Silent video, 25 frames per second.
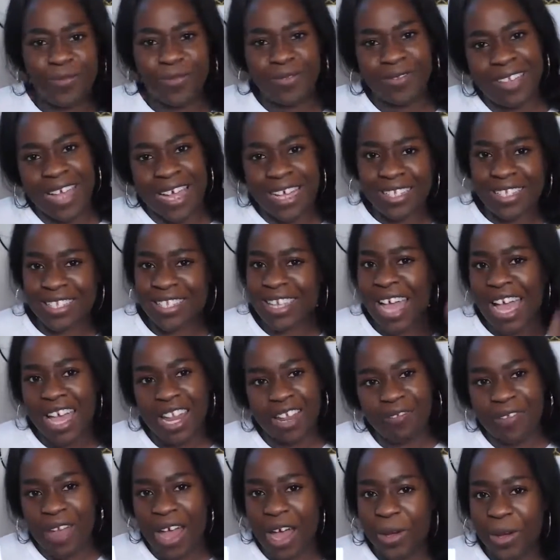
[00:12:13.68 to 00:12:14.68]
that's kind
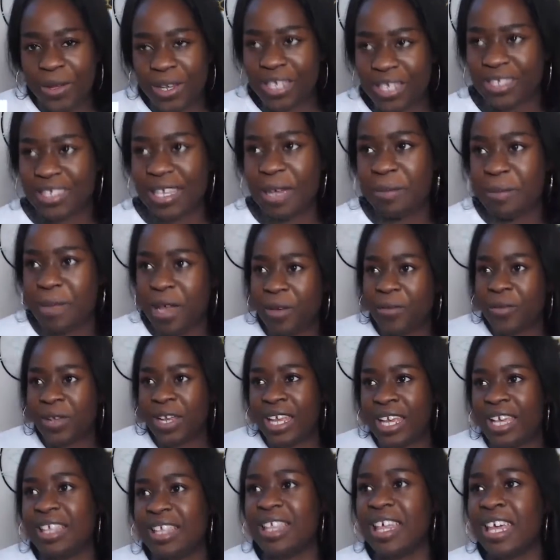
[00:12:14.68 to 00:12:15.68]
of how it is. I'm not
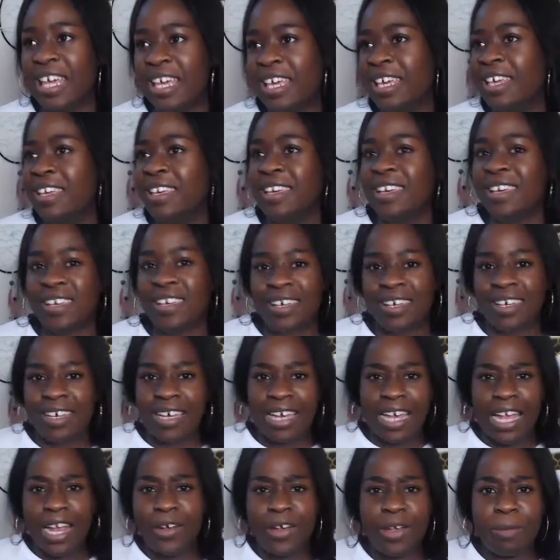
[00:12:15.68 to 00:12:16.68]
reading like
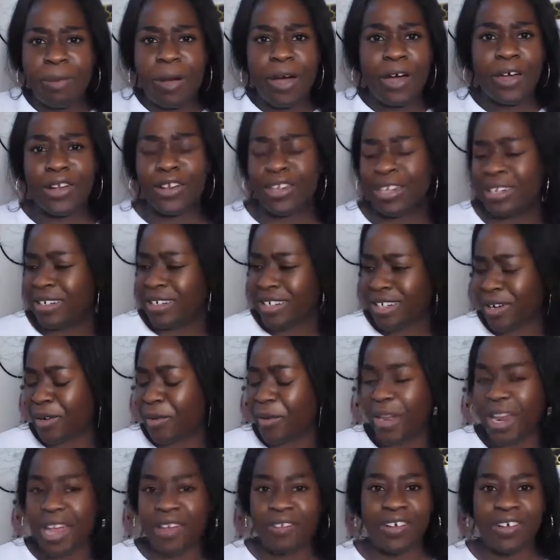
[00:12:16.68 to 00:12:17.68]
Harry Potter or
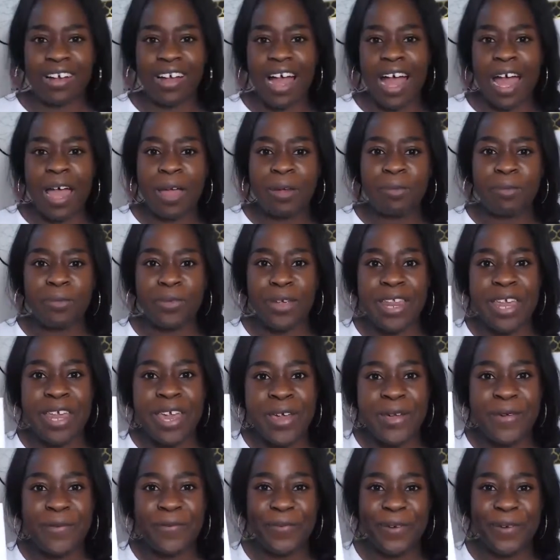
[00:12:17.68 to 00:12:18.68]
whatever. I'm
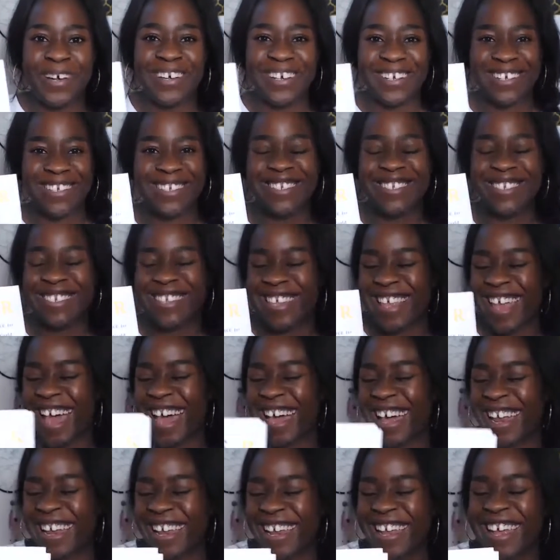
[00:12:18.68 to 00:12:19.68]
reading books
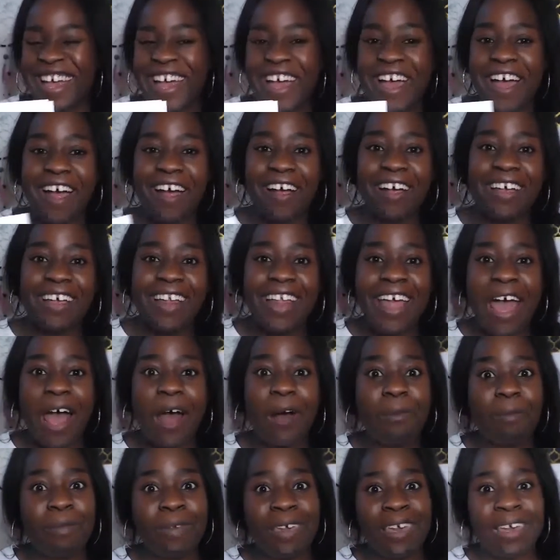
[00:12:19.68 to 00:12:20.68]
that are going to
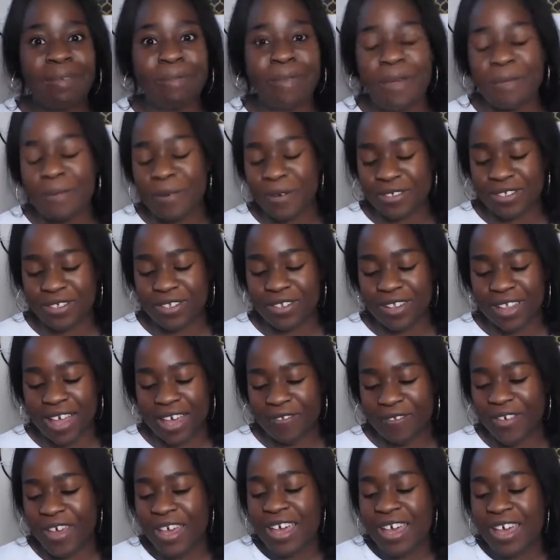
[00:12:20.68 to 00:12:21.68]
help me in my personal
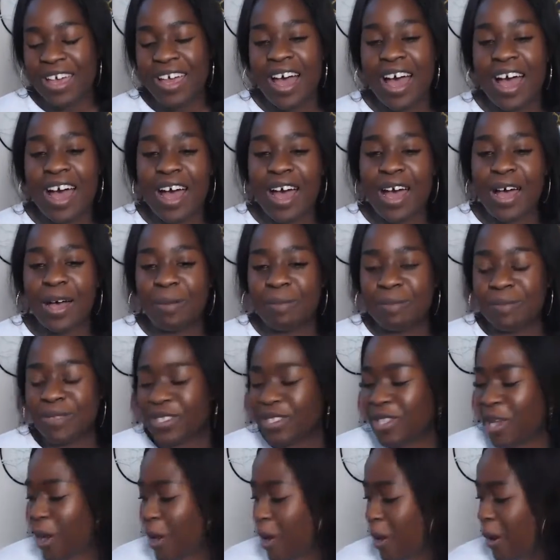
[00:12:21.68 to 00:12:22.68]
life.
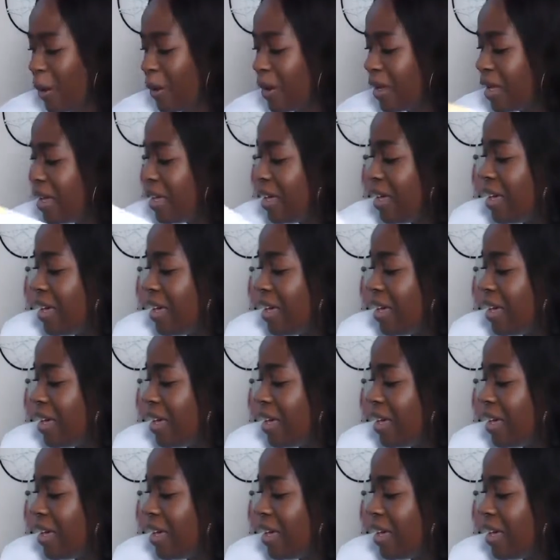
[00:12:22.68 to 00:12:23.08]
So